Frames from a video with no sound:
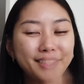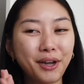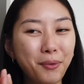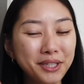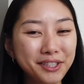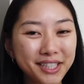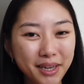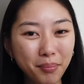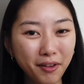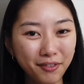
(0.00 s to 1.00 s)
So I want to
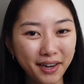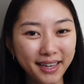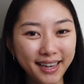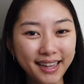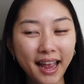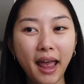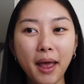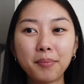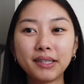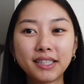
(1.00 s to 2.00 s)
simplify it,
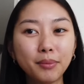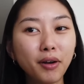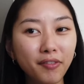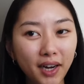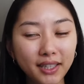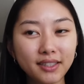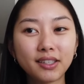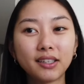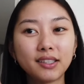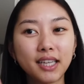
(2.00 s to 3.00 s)
but simplifying
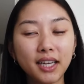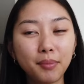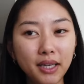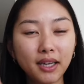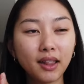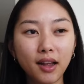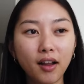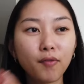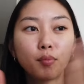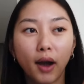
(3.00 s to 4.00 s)
is going to take me a
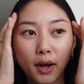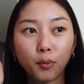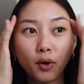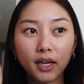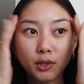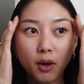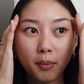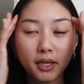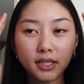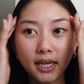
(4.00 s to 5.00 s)
lot of brain work as
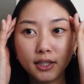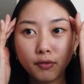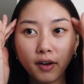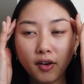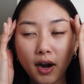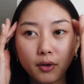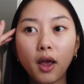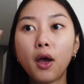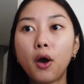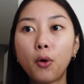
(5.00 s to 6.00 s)
well, because I need to figure out
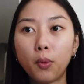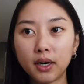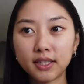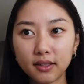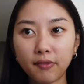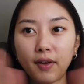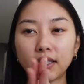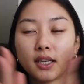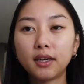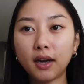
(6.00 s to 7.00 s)
what is it
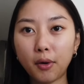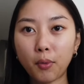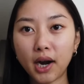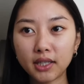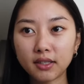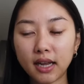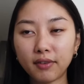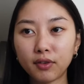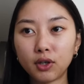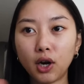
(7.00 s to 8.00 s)
affecting and where does it
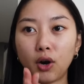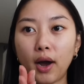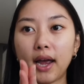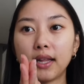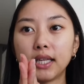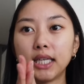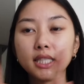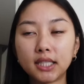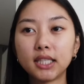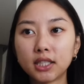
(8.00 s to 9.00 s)
have to go, and
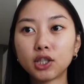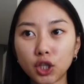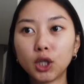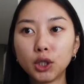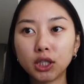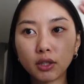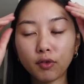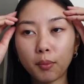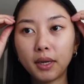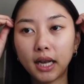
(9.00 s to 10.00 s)
is this the solution
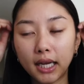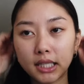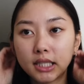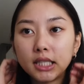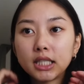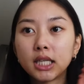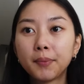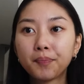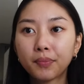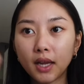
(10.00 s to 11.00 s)
for me? Like, is this,
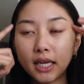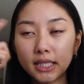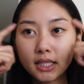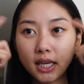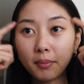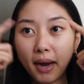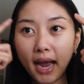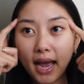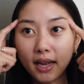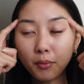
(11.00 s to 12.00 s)
is in my
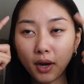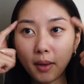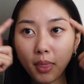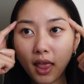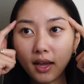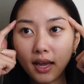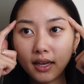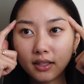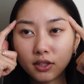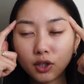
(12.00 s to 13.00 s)
head what I'm thinking
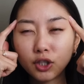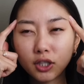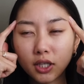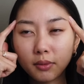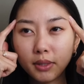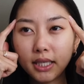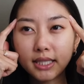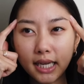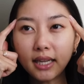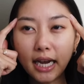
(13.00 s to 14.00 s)
that the solution is going to be,
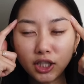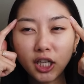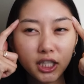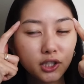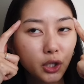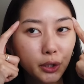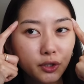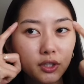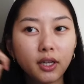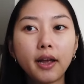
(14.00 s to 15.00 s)
is that actually the
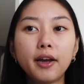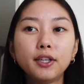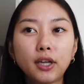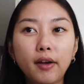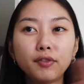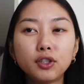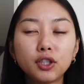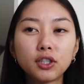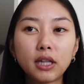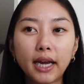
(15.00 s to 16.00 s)
solution? So I have to
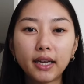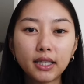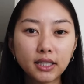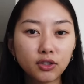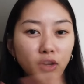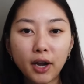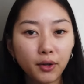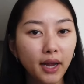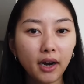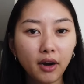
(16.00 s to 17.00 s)
just like, it's
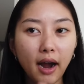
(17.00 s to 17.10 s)
trial and error.